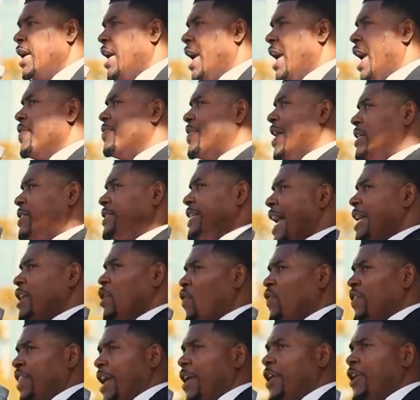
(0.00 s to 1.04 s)
And they sat over
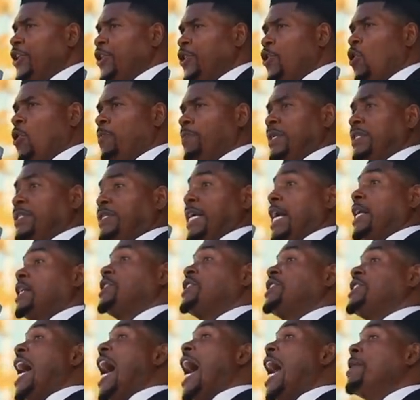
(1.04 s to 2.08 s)
there in Europe and said,
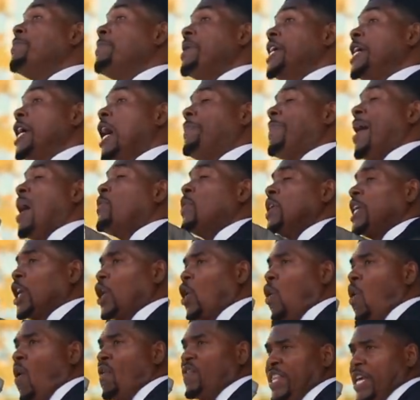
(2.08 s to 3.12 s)
sign me up. I want to
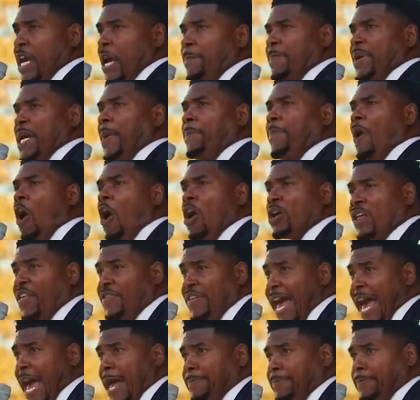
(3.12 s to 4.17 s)
go over there and be a part of
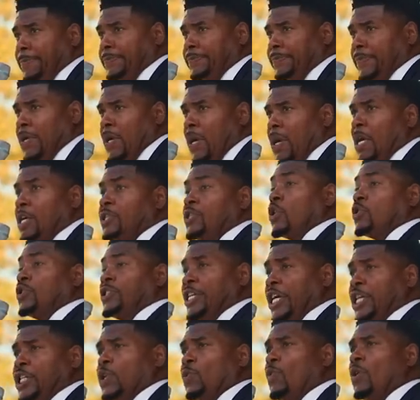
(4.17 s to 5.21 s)
that. So
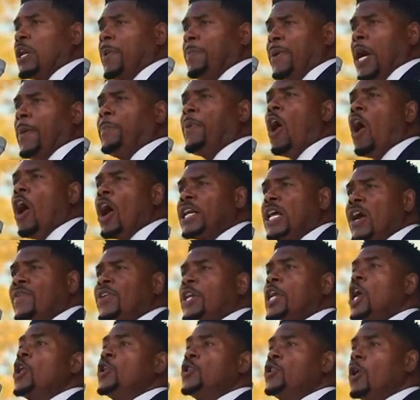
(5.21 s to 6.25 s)
since you want to be a part of it,
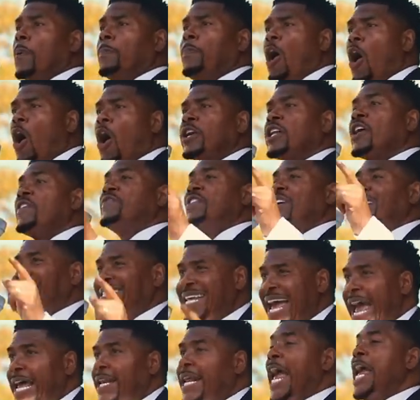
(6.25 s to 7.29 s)
you're part of the
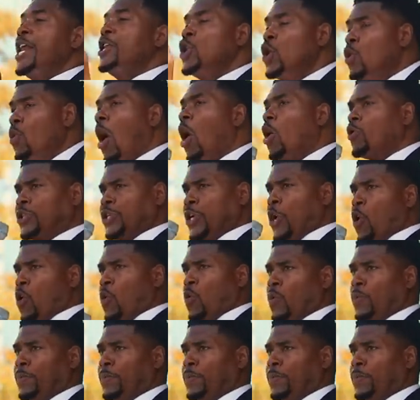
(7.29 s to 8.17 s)
debt and you owe too.